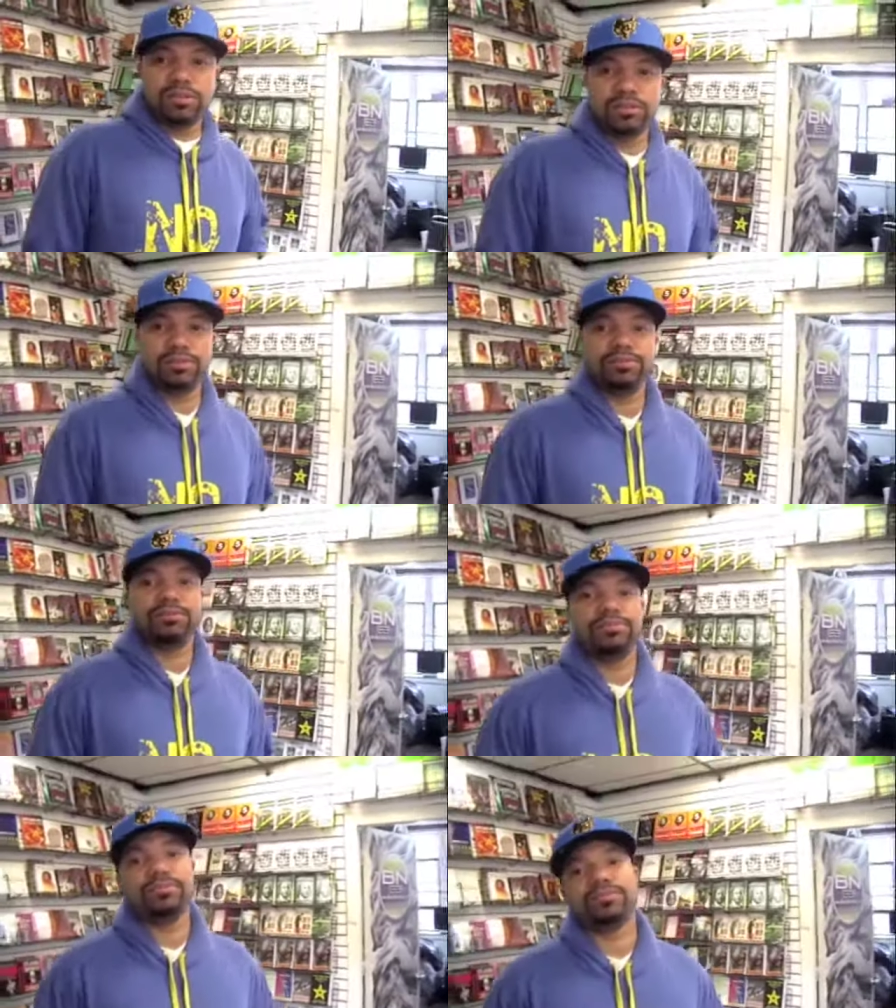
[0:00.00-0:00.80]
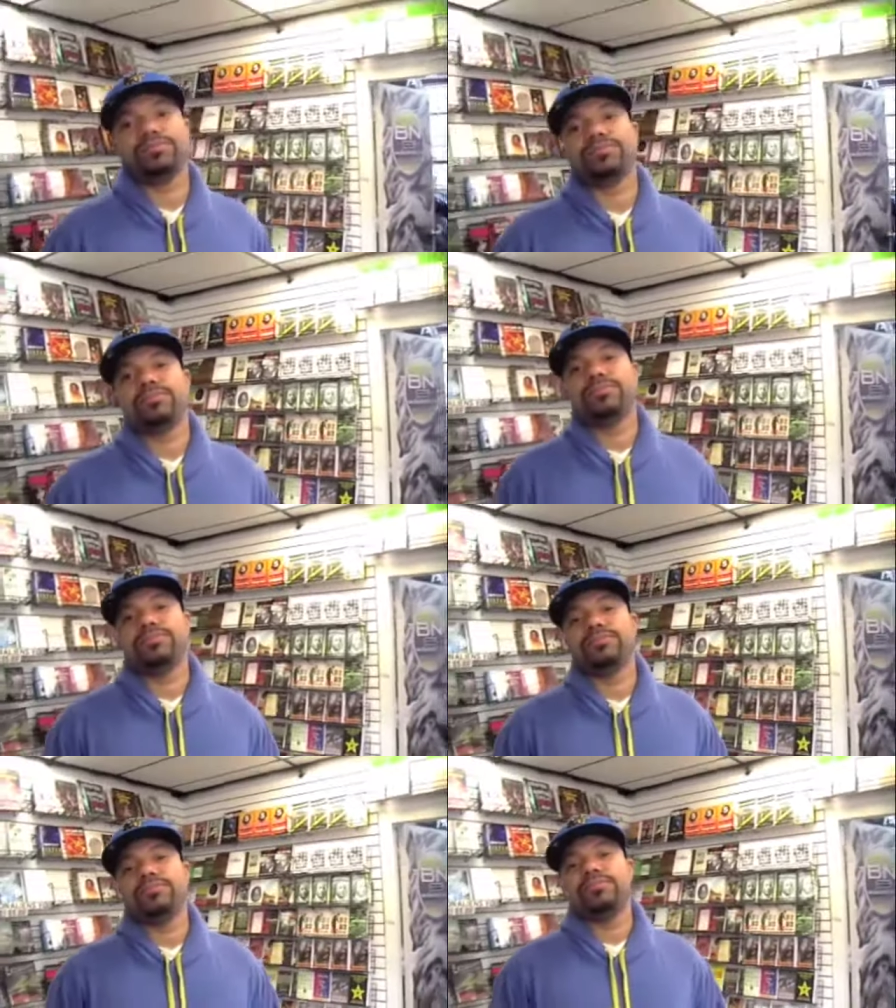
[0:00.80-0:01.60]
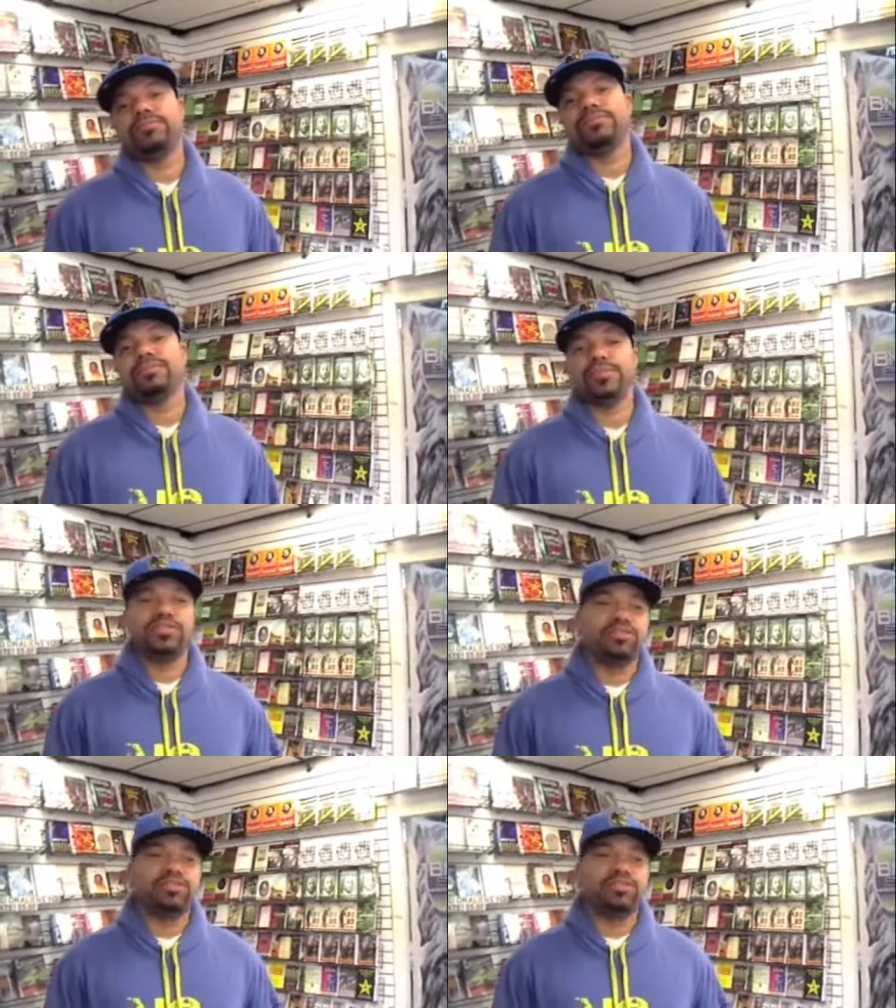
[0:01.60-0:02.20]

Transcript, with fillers: So why do you think people like your stuff? What what makes